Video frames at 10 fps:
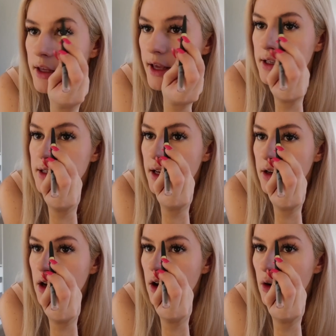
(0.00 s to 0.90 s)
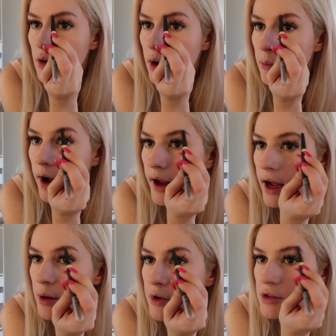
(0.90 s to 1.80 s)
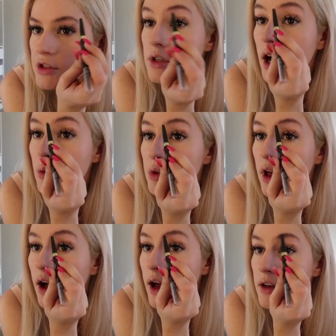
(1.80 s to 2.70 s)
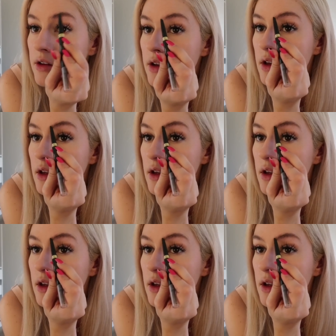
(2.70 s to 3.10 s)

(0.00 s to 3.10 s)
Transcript: Yes, I know my eyebrows are not blonde.